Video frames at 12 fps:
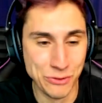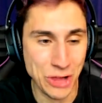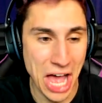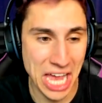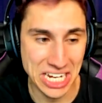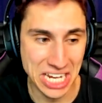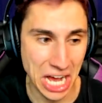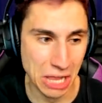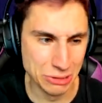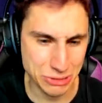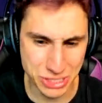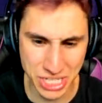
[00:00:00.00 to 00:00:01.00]
flying
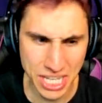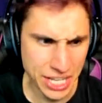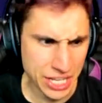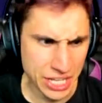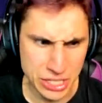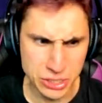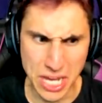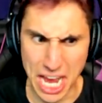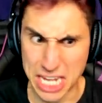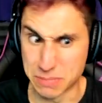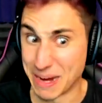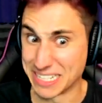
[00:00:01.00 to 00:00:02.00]
colors. You
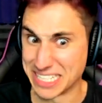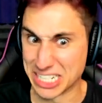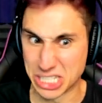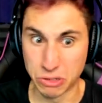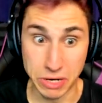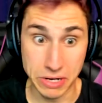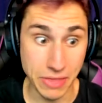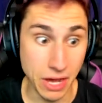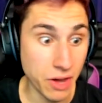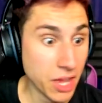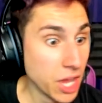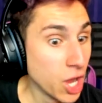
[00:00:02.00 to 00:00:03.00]
guys might disagree,
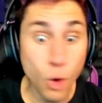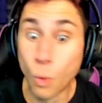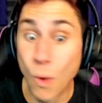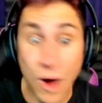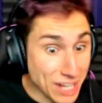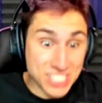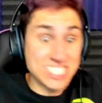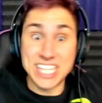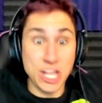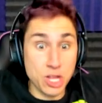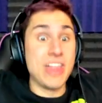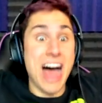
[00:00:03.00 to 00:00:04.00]
though. We're
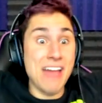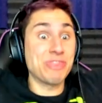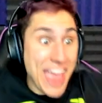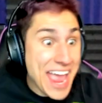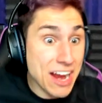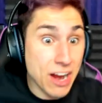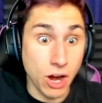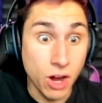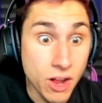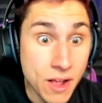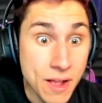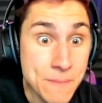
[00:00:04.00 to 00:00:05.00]
still not
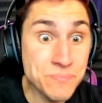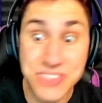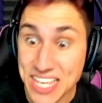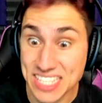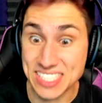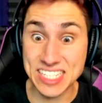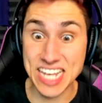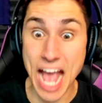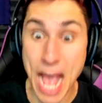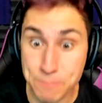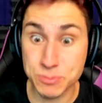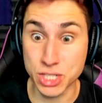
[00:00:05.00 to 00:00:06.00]
there. This is
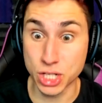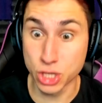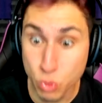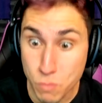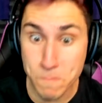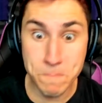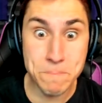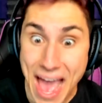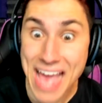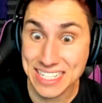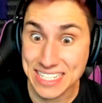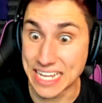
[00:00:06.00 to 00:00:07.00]
absolute
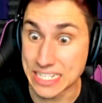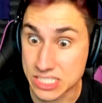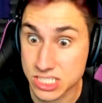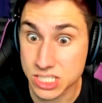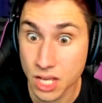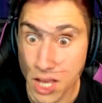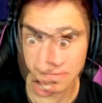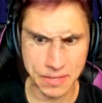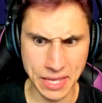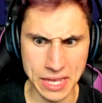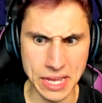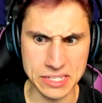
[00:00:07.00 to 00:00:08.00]
madness.
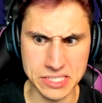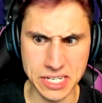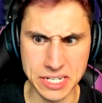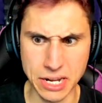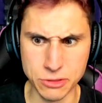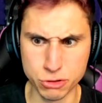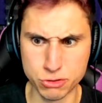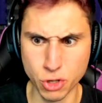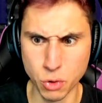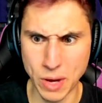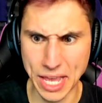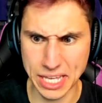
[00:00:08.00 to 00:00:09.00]
Okay, I see another
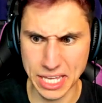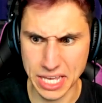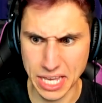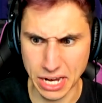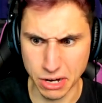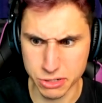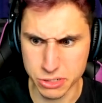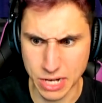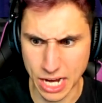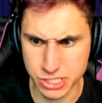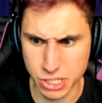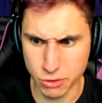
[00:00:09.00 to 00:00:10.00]
doohickey here. You
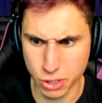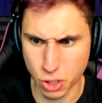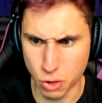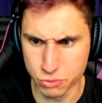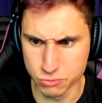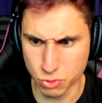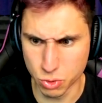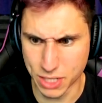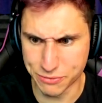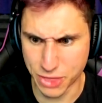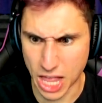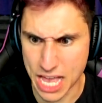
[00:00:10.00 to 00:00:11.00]
guys know the golden rule
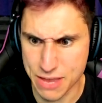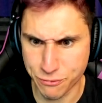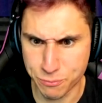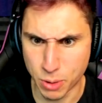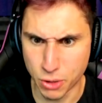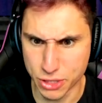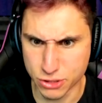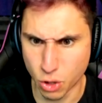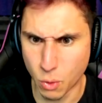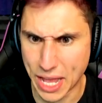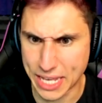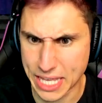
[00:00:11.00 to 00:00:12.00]
of life. Pull the
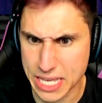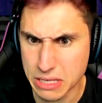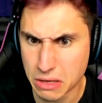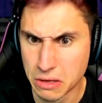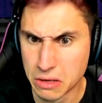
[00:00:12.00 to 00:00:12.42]
doohickey.